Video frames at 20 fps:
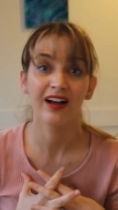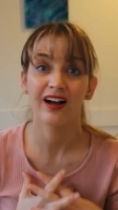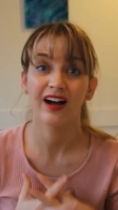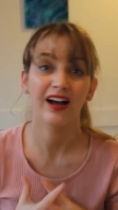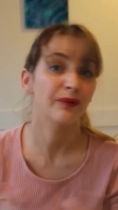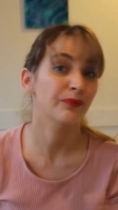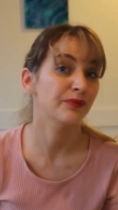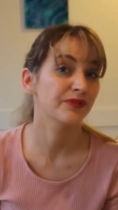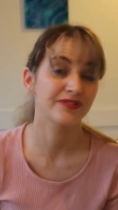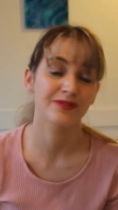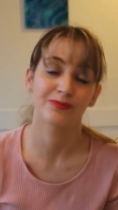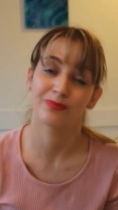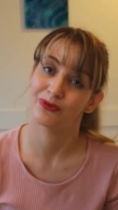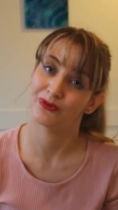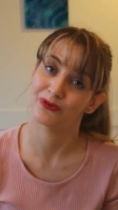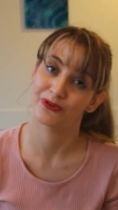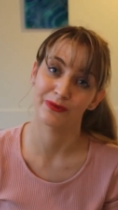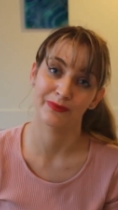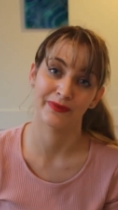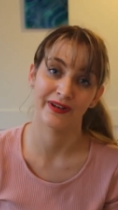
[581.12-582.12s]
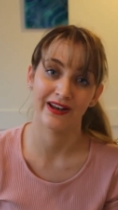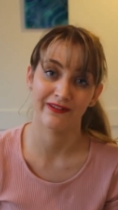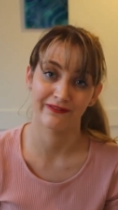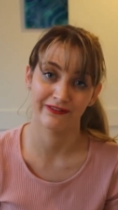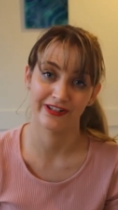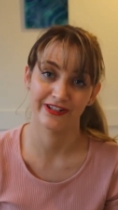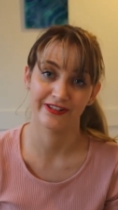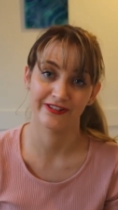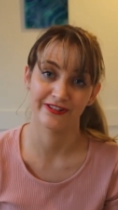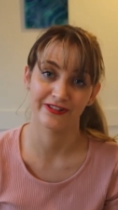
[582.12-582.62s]
I will support them in
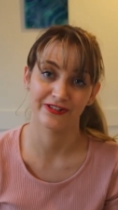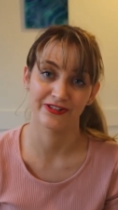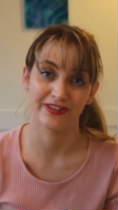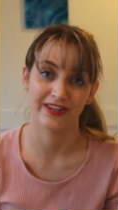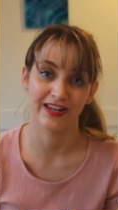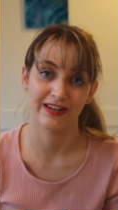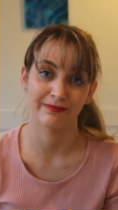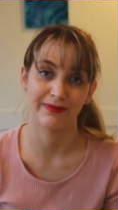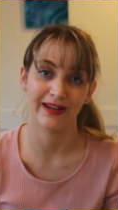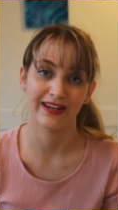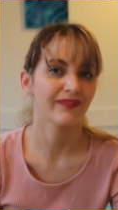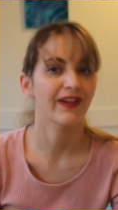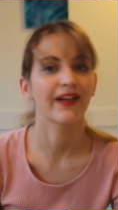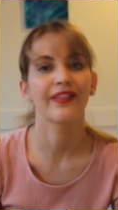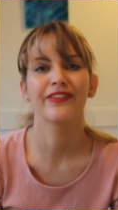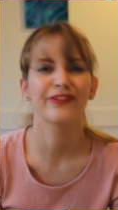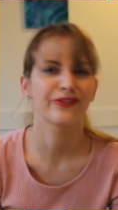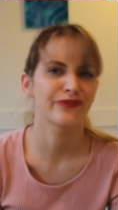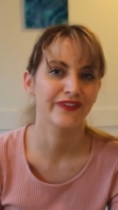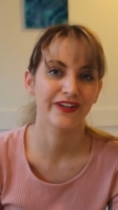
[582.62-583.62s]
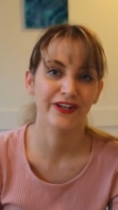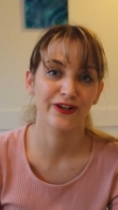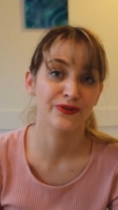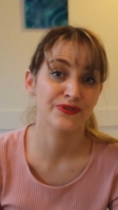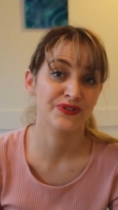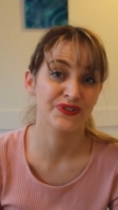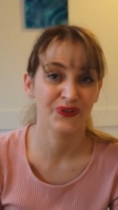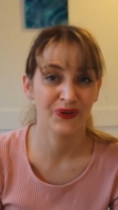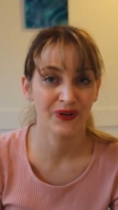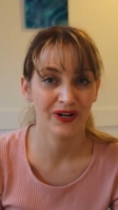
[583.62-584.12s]
every decision they make. This video
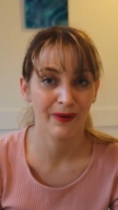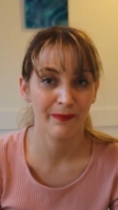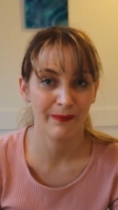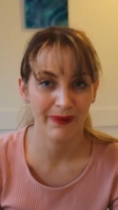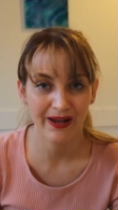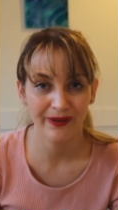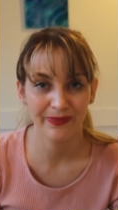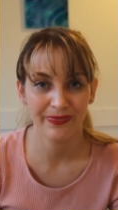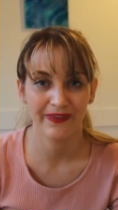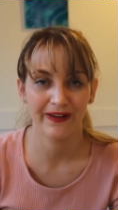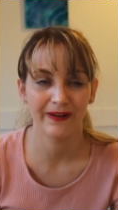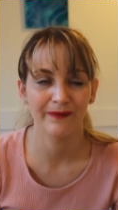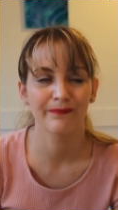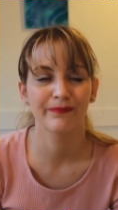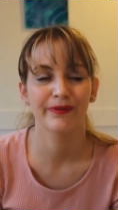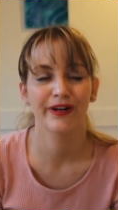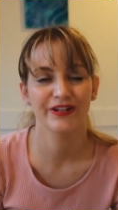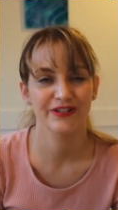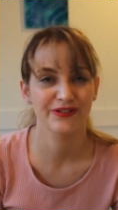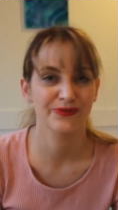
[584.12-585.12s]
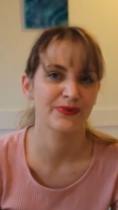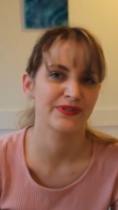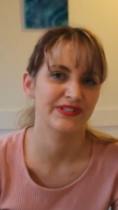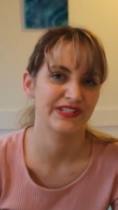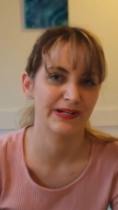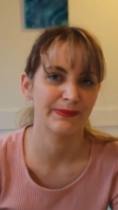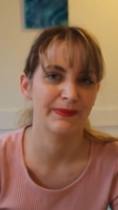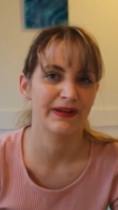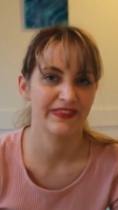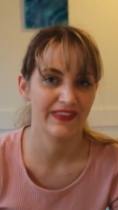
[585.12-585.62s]
is not about that, but I just wanted
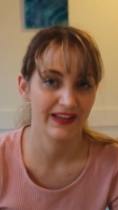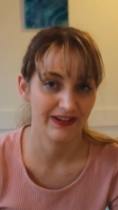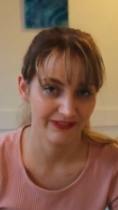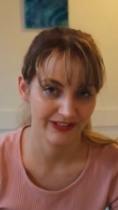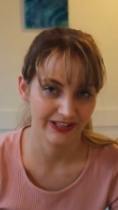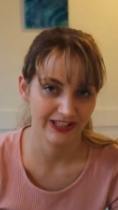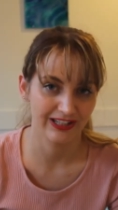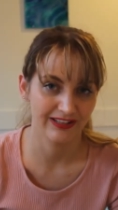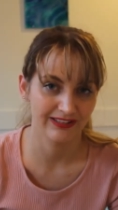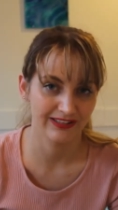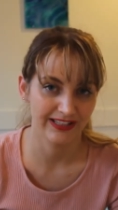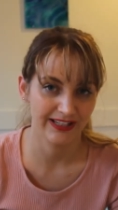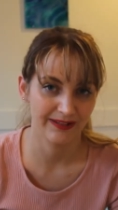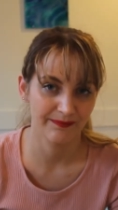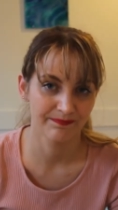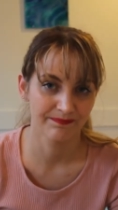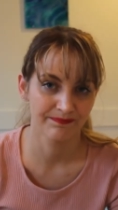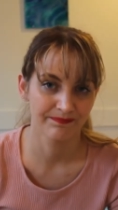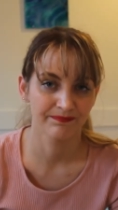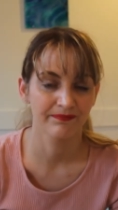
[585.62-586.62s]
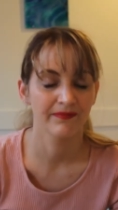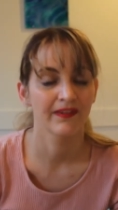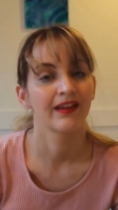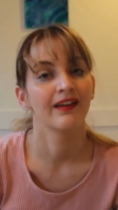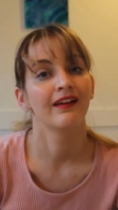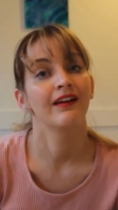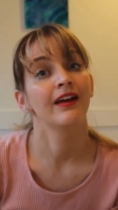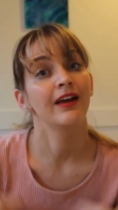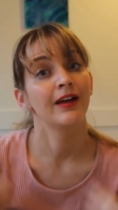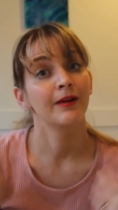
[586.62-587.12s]
to make that really clear.
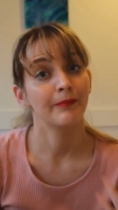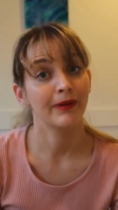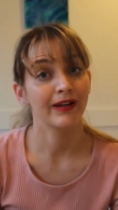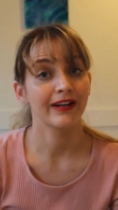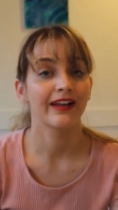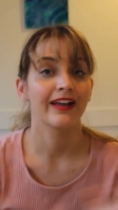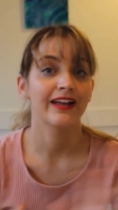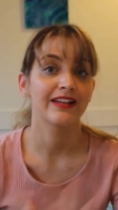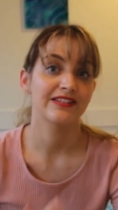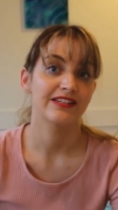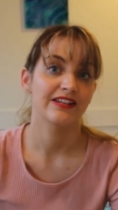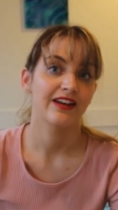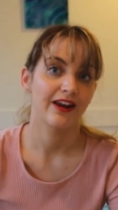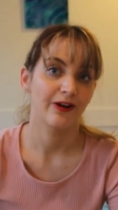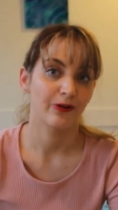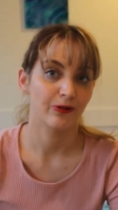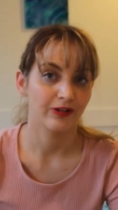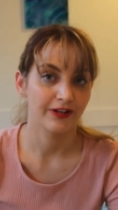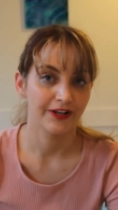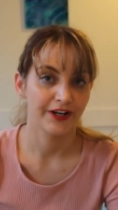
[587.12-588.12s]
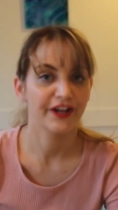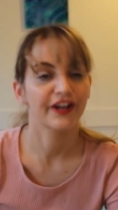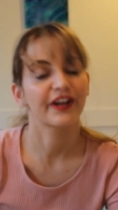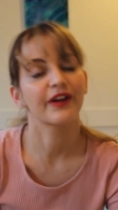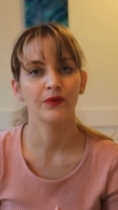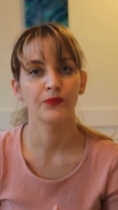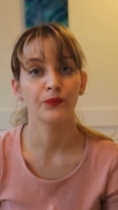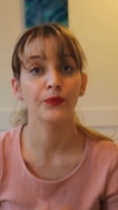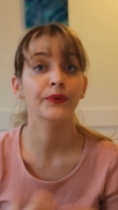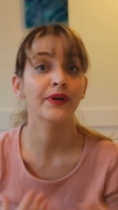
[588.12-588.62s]
But antenatal clinic.
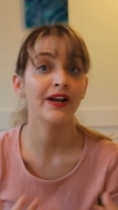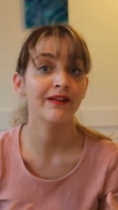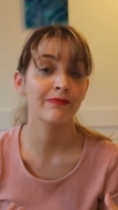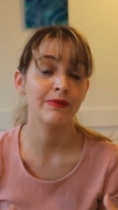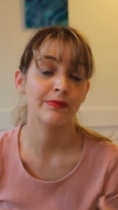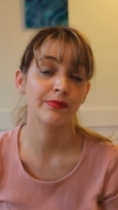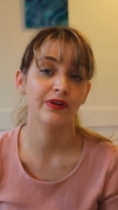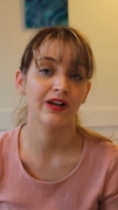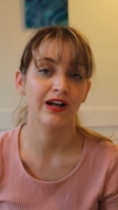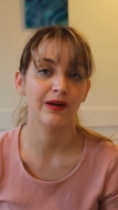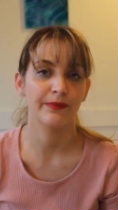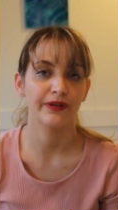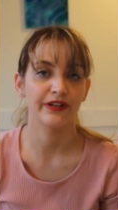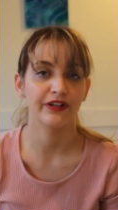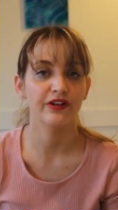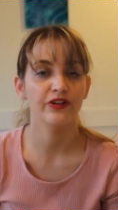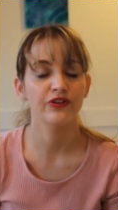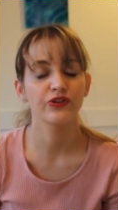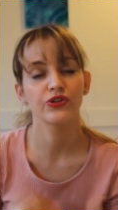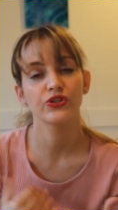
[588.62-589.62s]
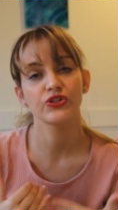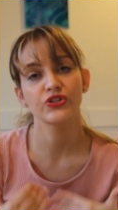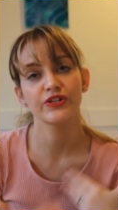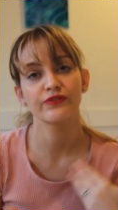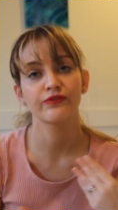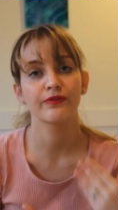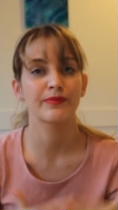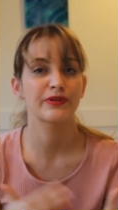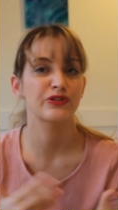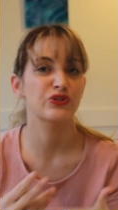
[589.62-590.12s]
We would have people come in, usually
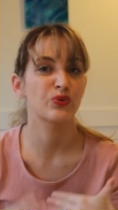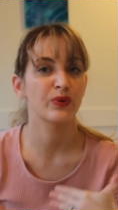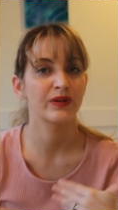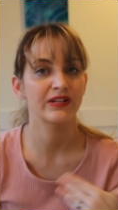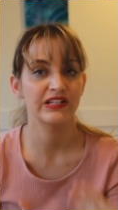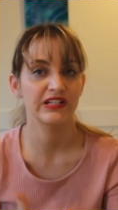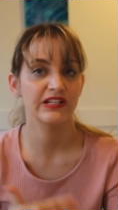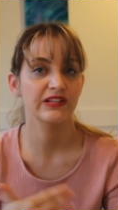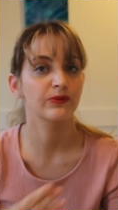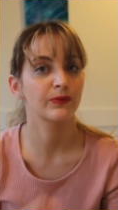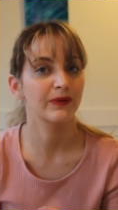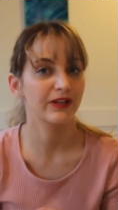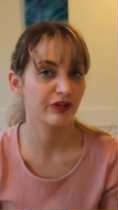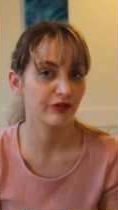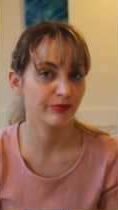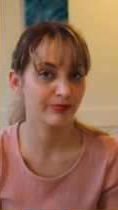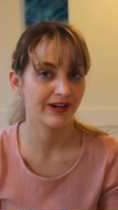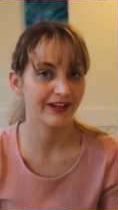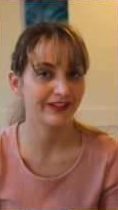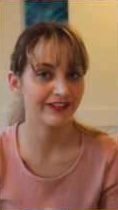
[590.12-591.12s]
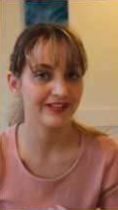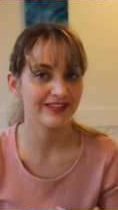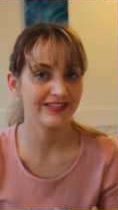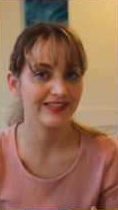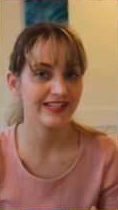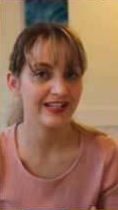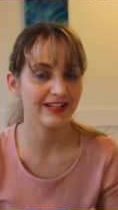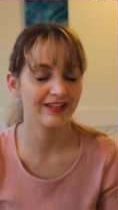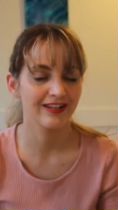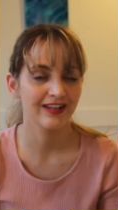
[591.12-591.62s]
from the 20th week of
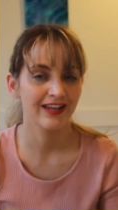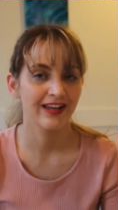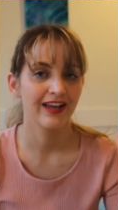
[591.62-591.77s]
pregnancy,